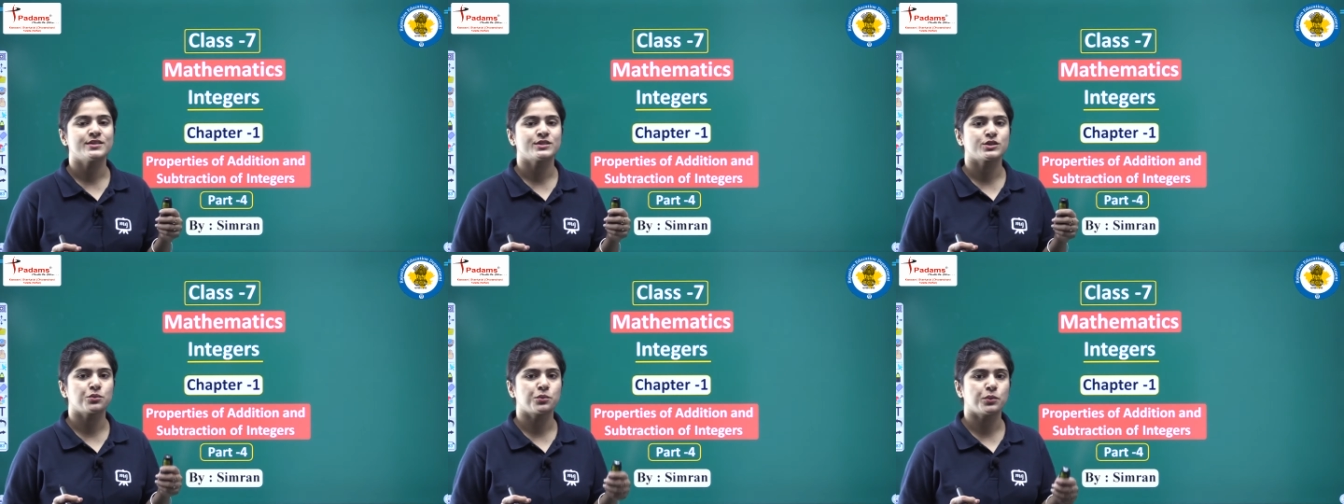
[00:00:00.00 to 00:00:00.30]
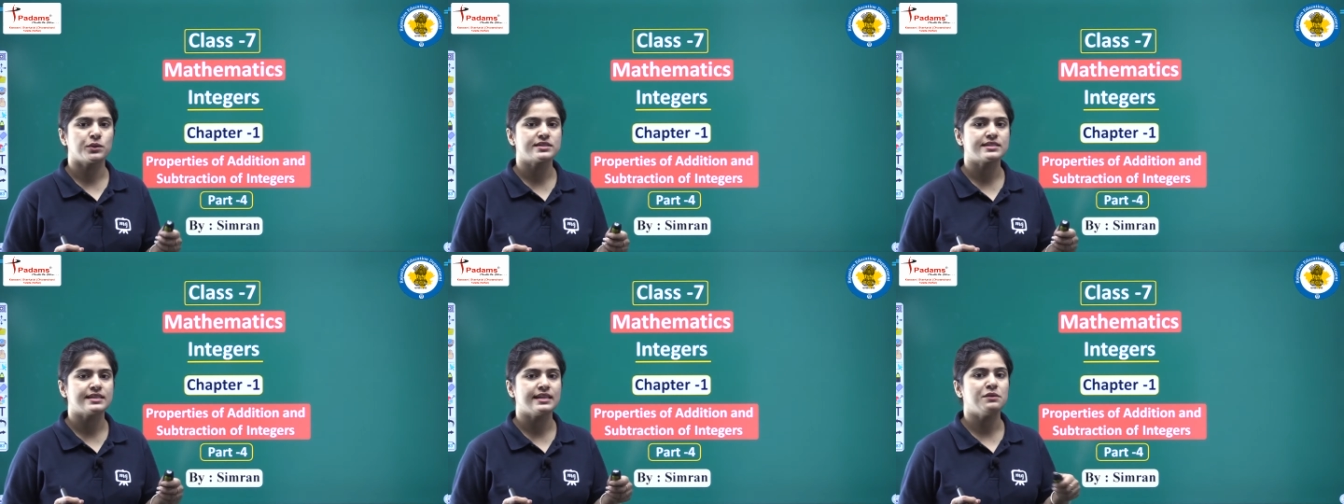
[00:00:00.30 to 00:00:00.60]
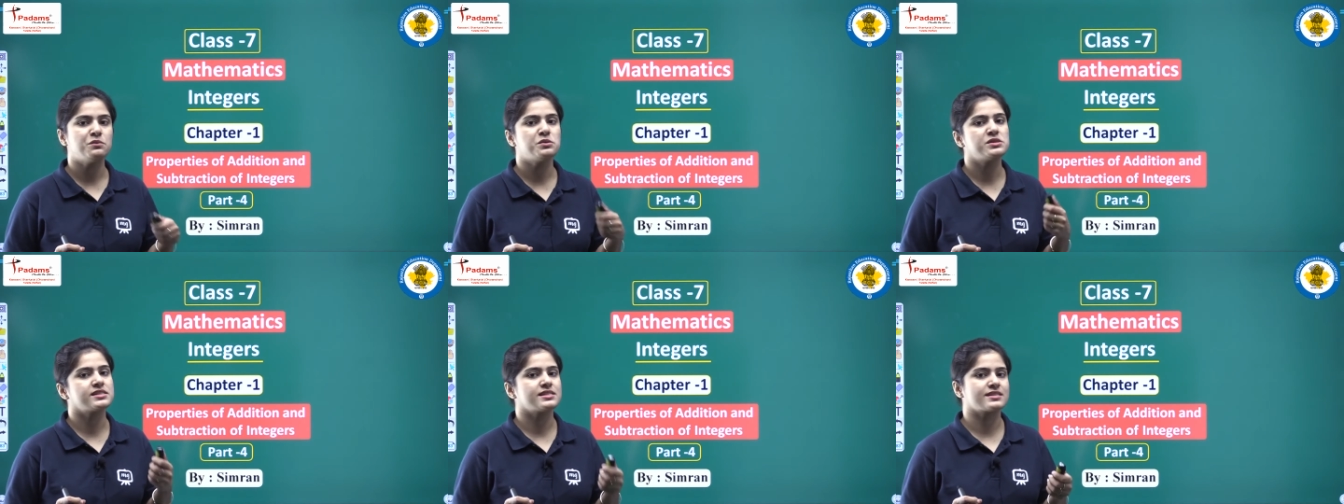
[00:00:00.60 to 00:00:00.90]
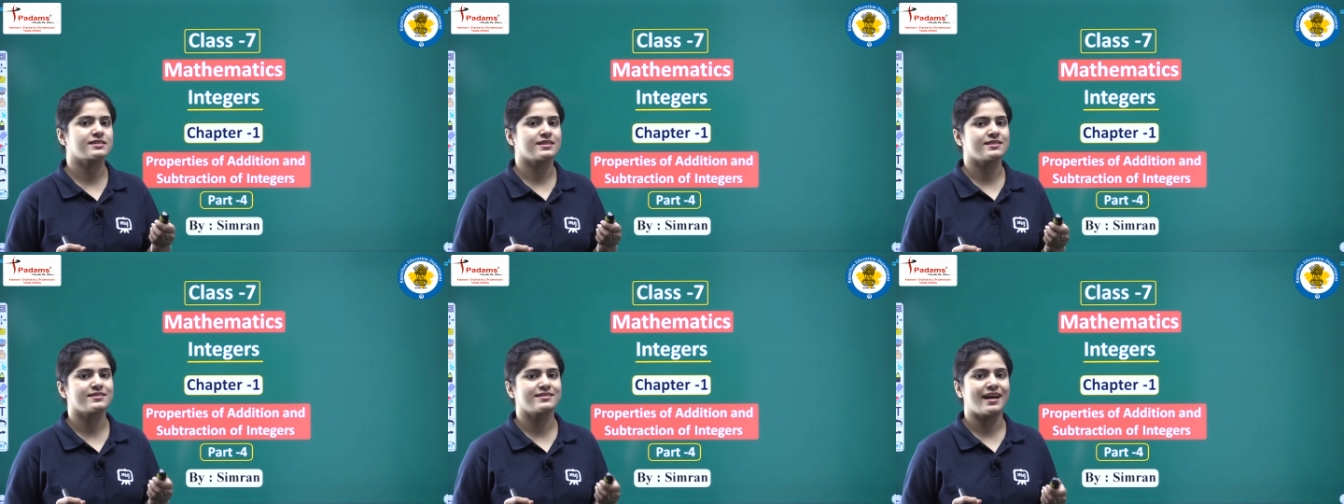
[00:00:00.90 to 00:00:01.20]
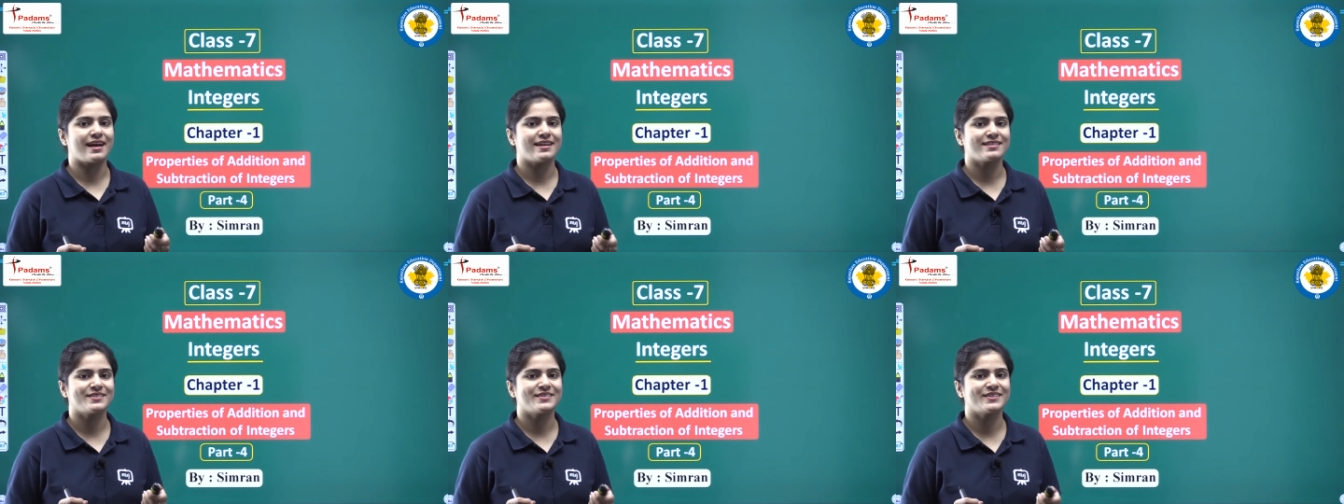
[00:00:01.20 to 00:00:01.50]
So firstly we will discuss
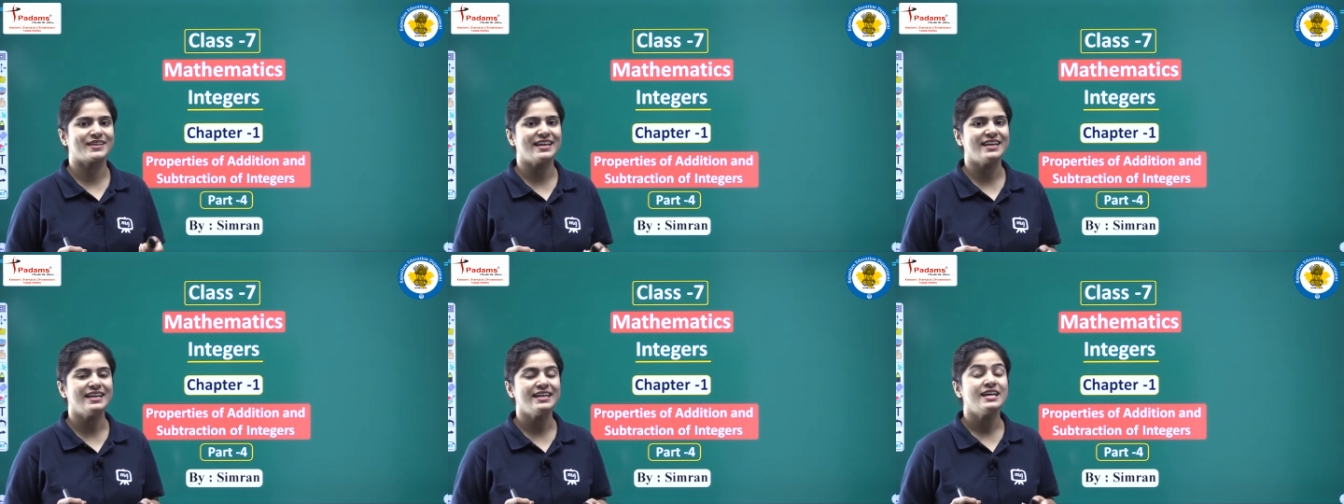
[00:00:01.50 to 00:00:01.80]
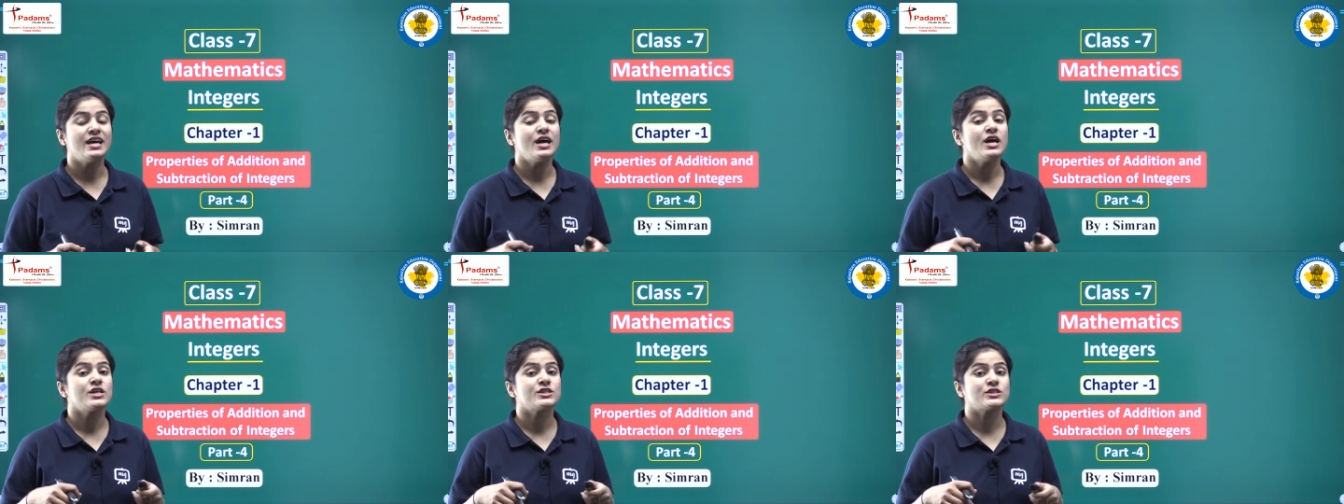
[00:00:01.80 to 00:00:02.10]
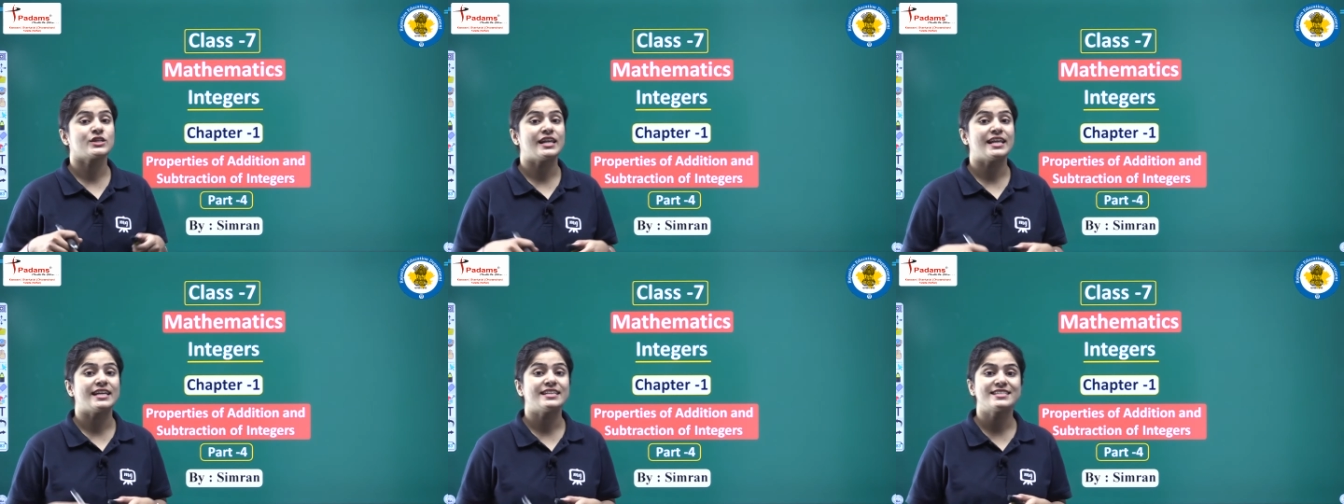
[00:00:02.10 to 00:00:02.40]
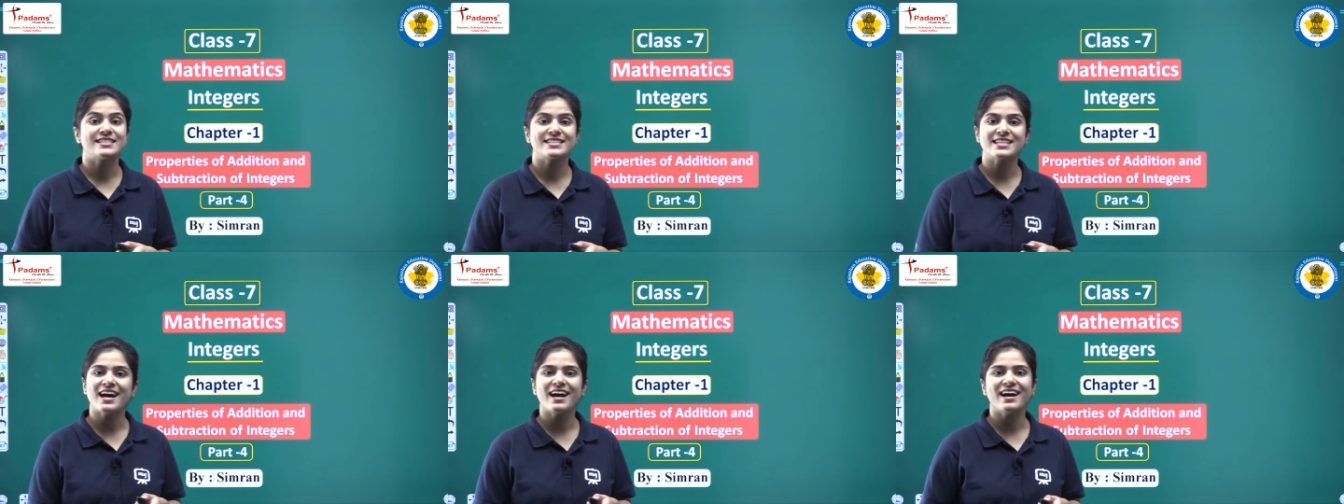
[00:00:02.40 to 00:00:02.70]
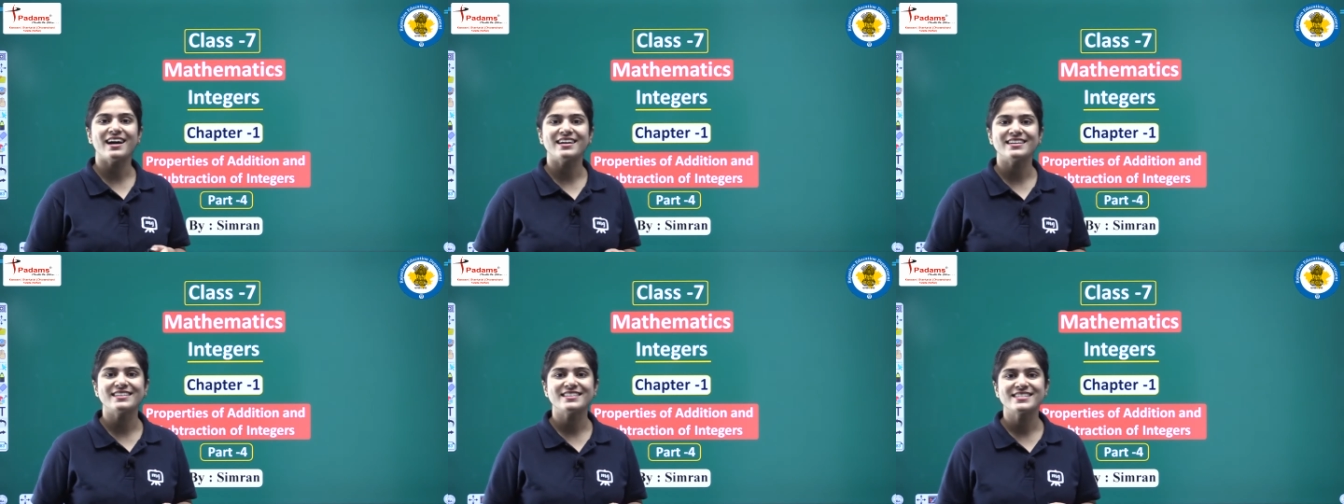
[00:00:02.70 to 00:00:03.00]
that, okay. So let's
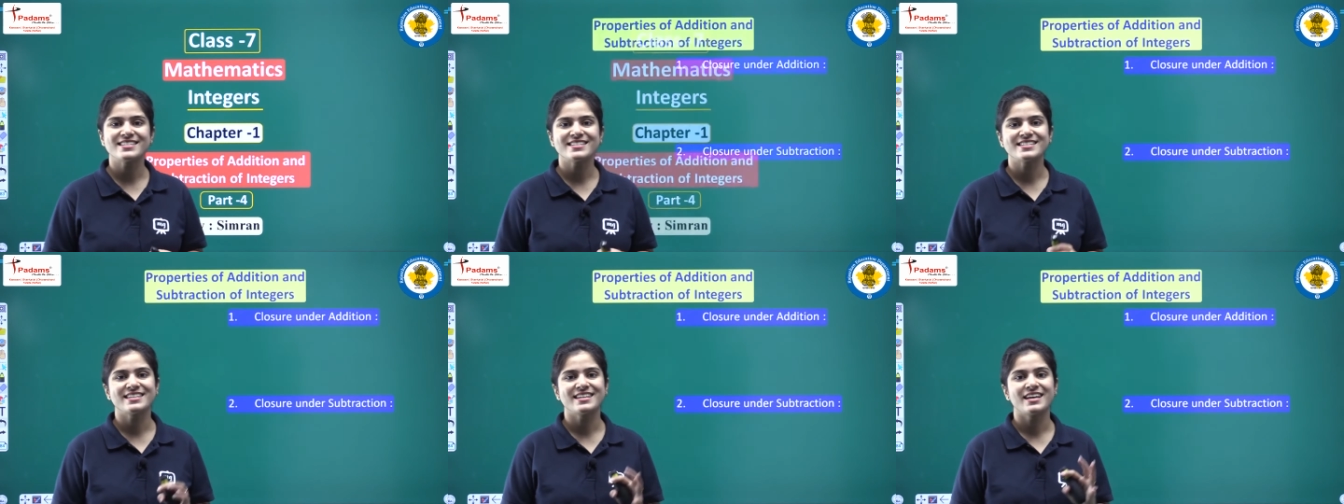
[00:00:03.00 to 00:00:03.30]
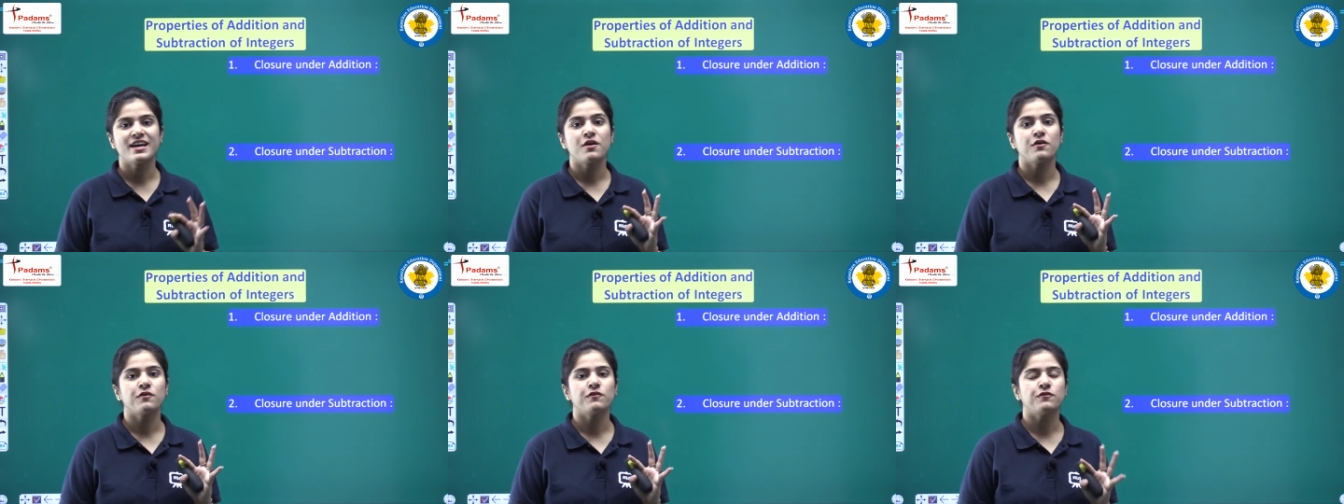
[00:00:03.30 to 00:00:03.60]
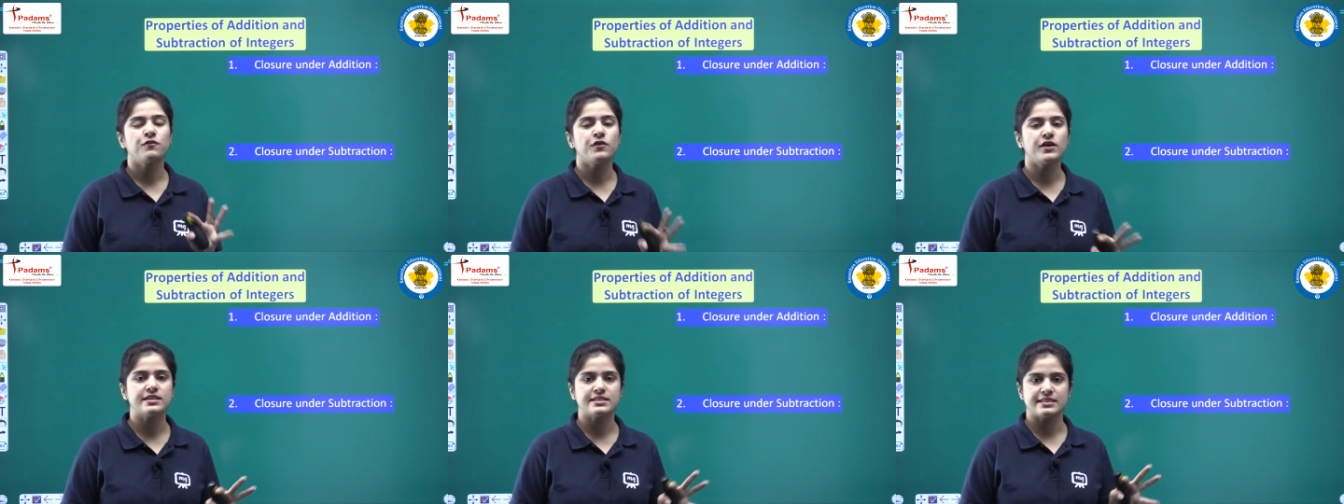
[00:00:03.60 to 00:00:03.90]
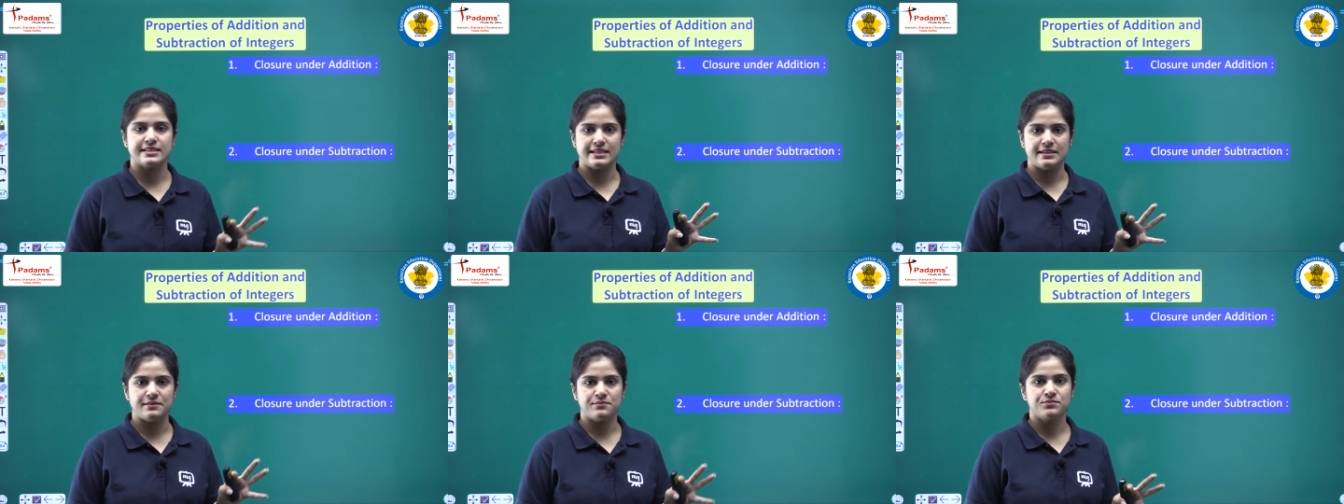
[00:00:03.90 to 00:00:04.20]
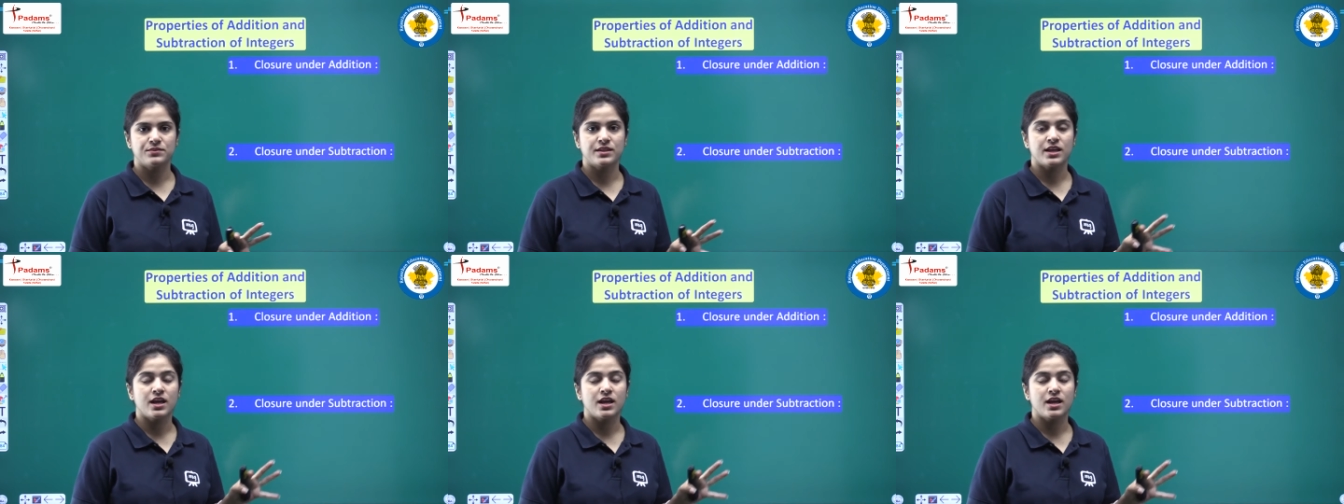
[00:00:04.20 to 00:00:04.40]
start. Firstly,